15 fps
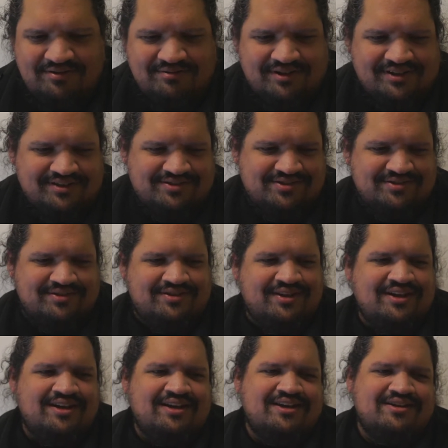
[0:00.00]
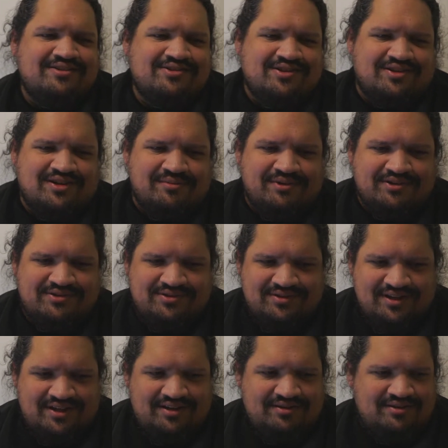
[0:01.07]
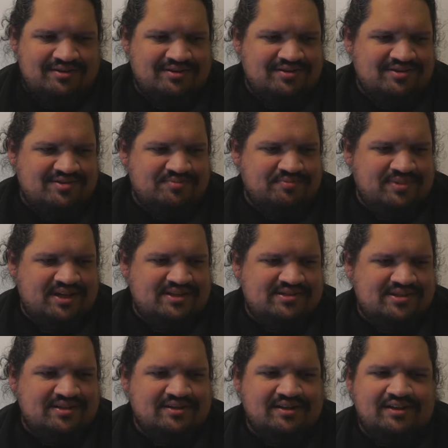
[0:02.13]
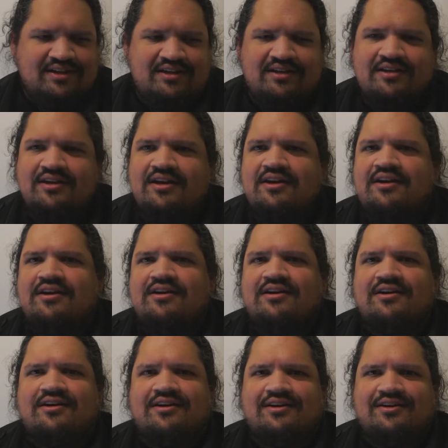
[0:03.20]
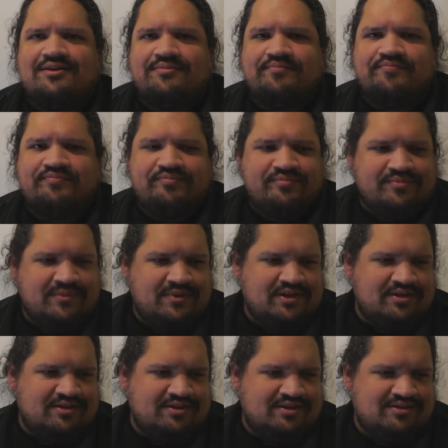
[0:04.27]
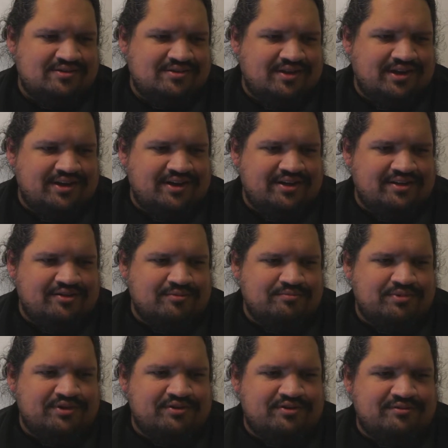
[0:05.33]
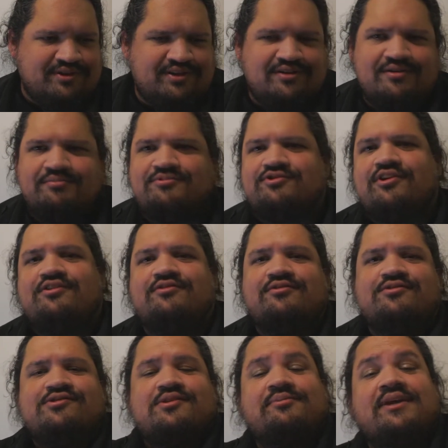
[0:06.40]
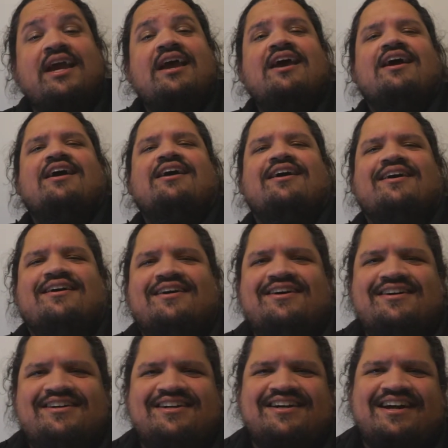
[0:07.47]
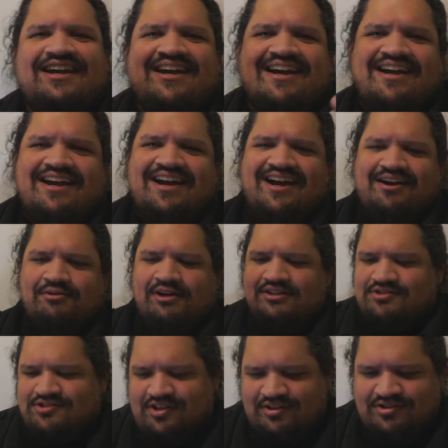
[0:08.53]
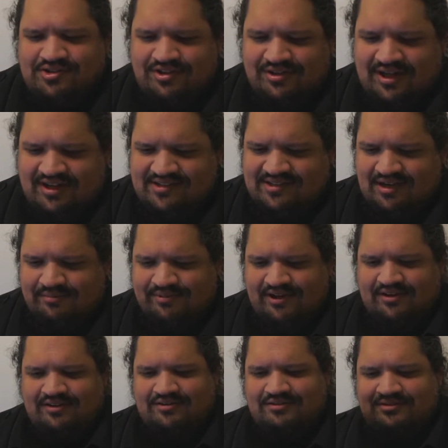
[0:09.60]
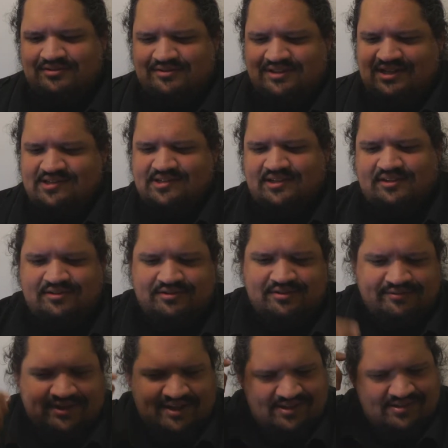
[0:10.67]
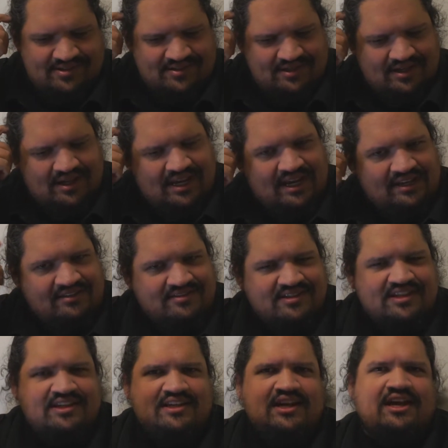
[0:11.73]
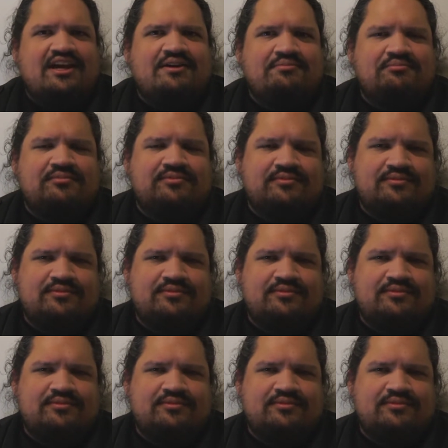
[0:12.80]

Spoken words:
wanted to talk about today is basically, sorry, I got a computer over here. I'm trying to do something. I wanted to talk to you guys about this little device, the ATEM